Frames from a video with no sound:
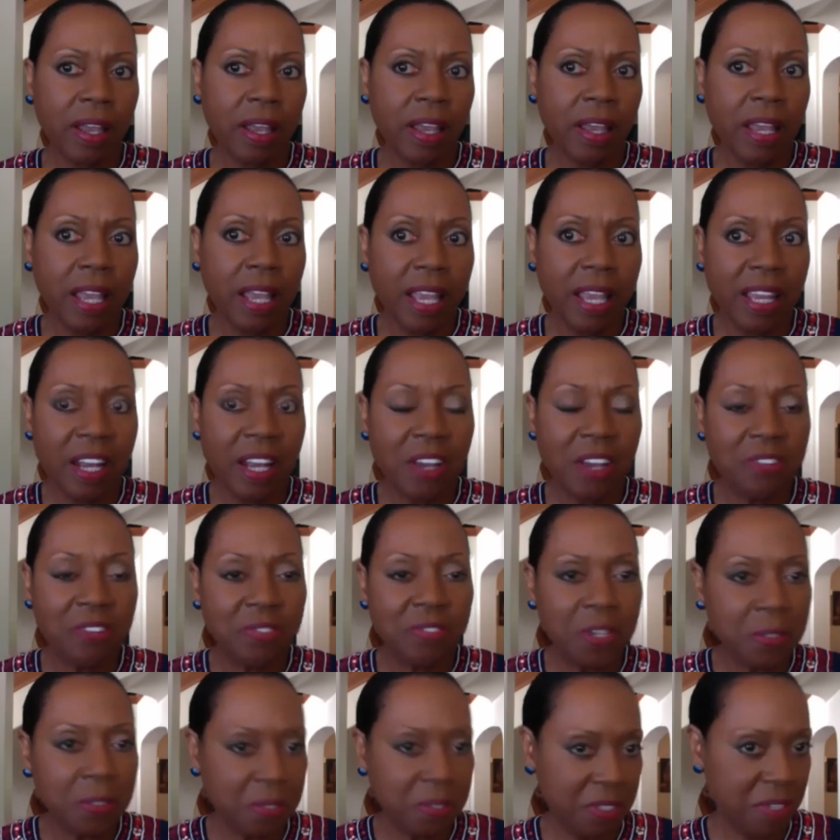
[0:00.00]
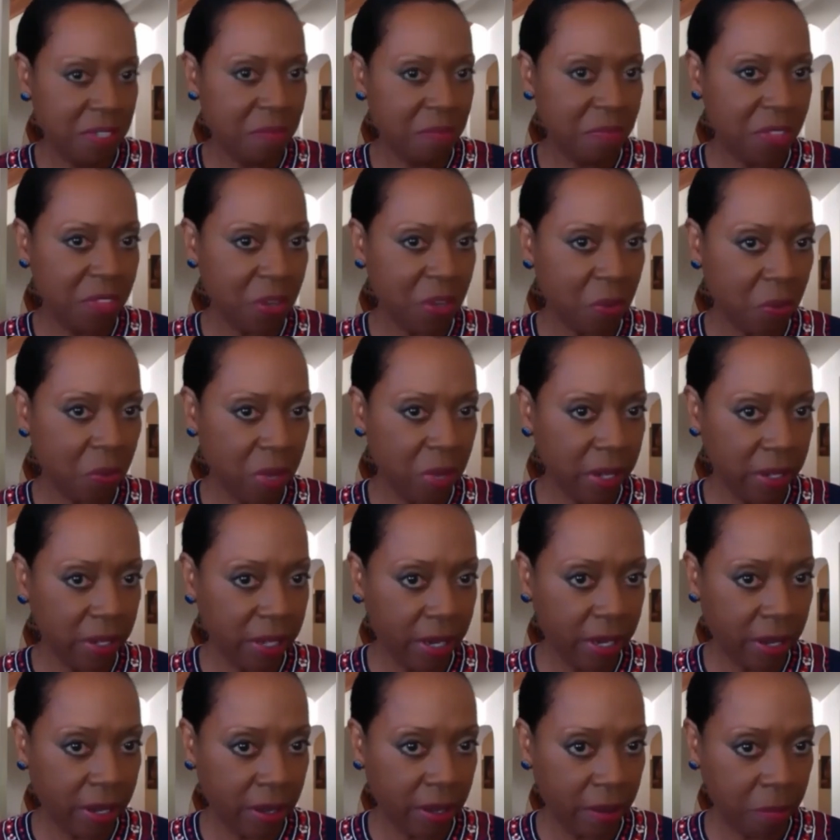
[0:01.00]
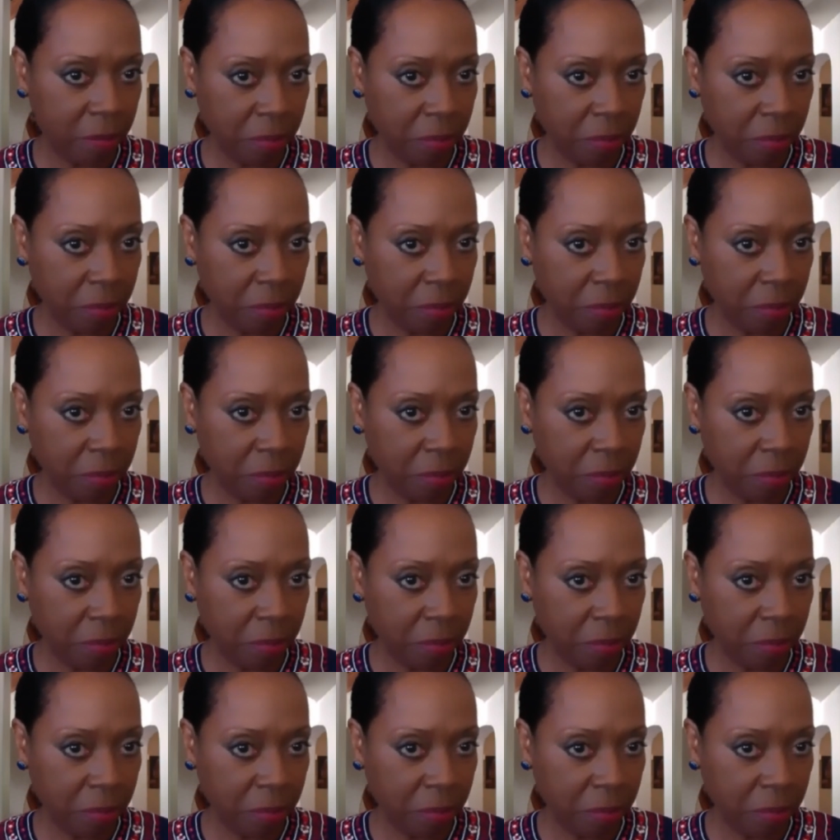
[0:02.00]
And I felt something welling up